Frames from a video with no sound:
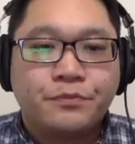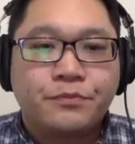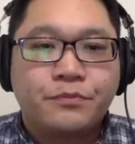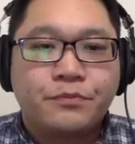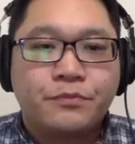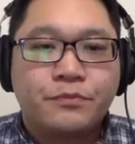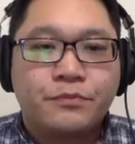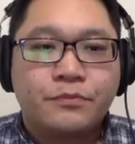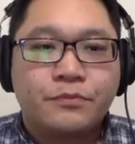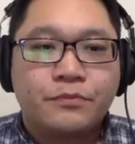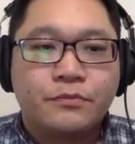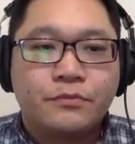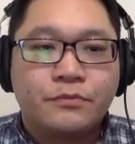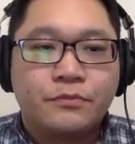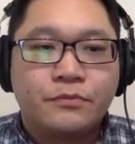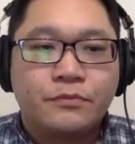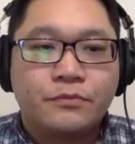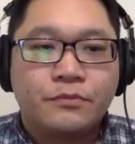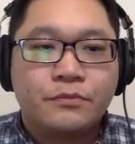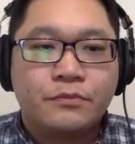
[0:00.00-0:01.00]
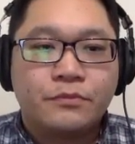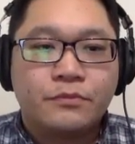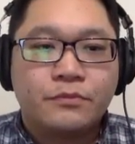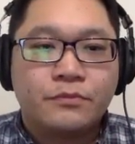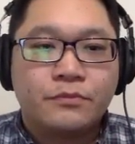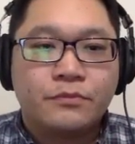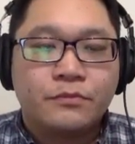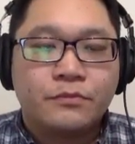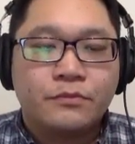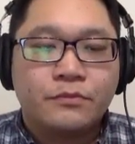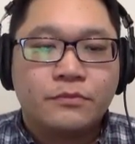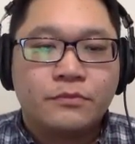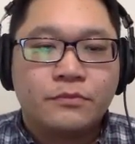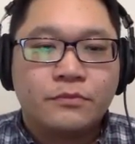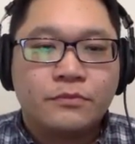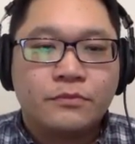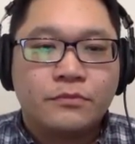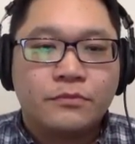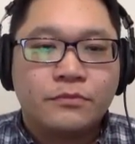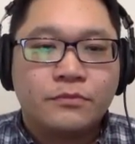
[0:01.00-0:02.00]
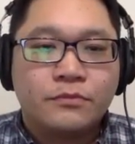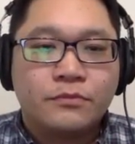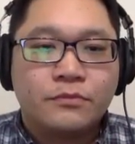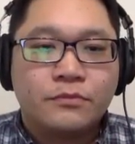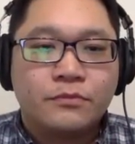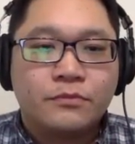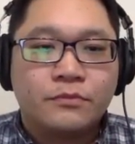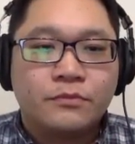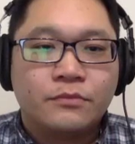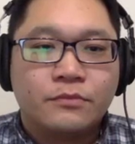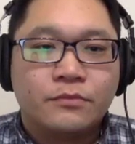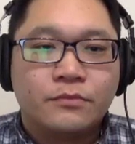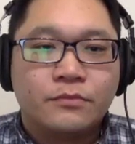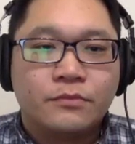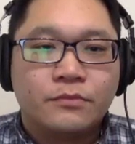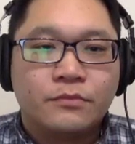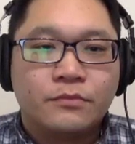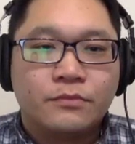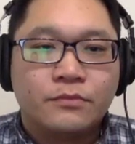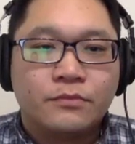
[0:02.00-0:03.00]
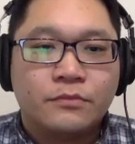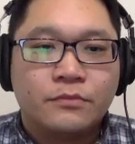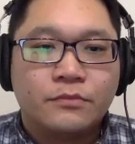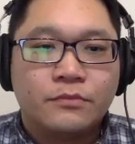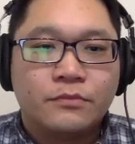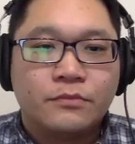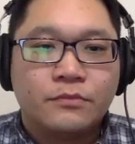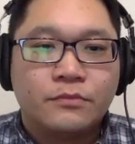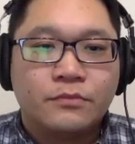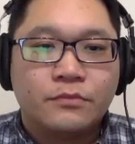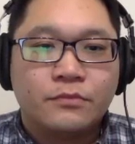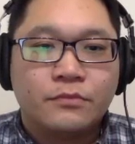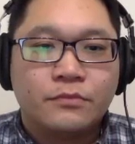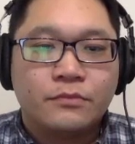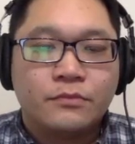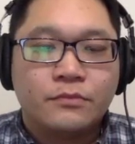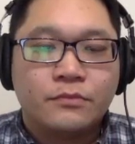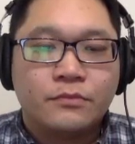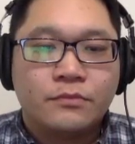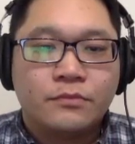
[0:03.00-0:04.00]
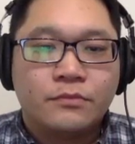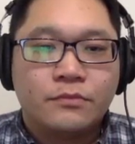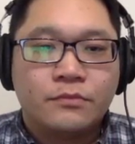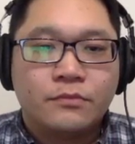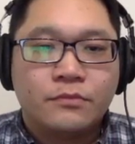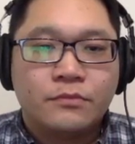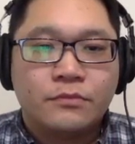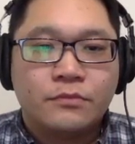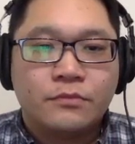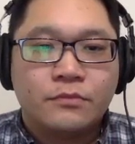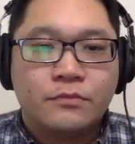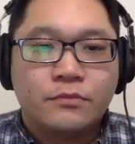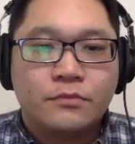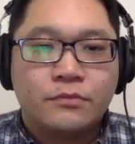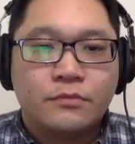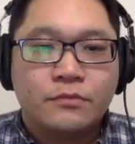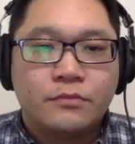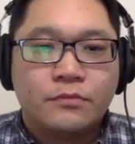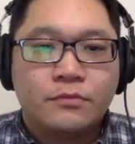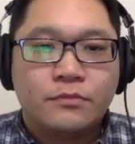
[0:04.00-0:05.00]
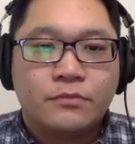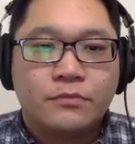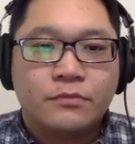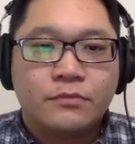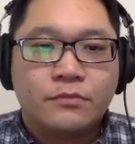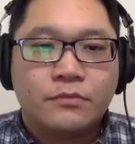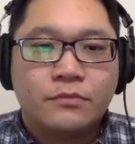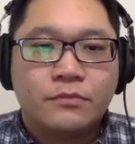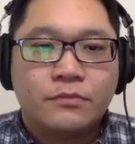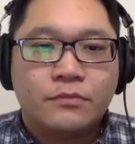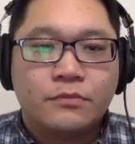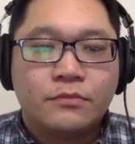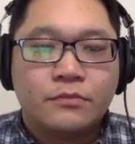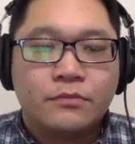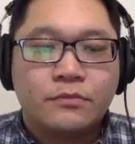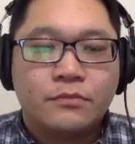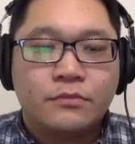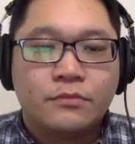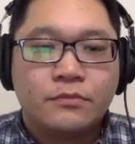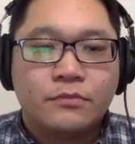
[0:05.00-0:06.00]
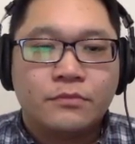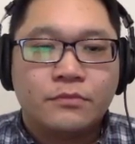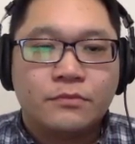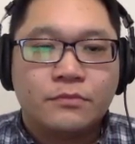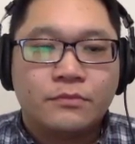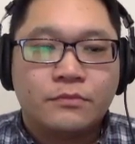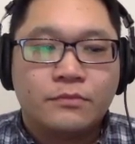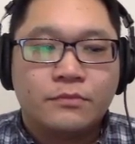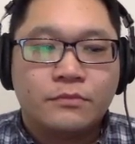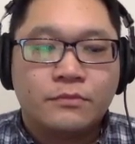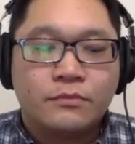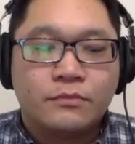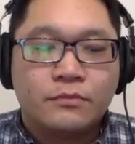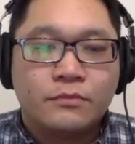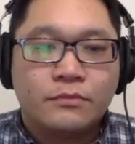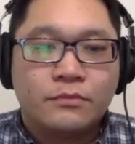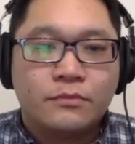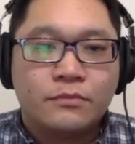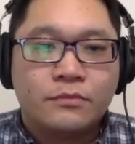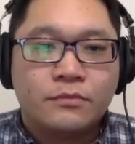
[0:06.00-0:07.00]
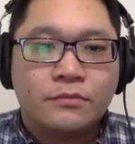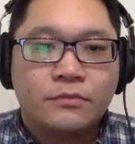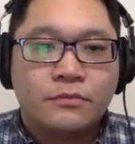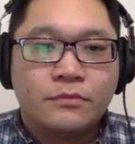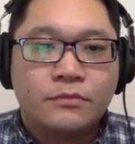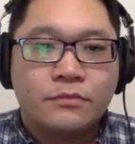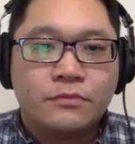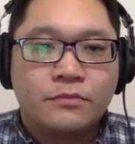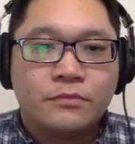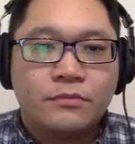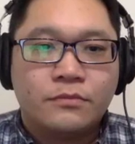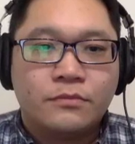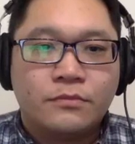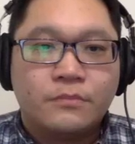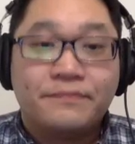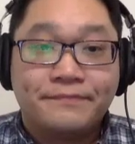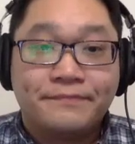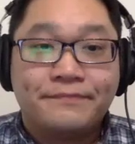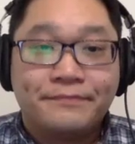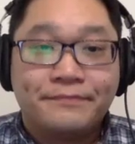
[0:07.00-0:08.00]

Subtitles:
(not speaking)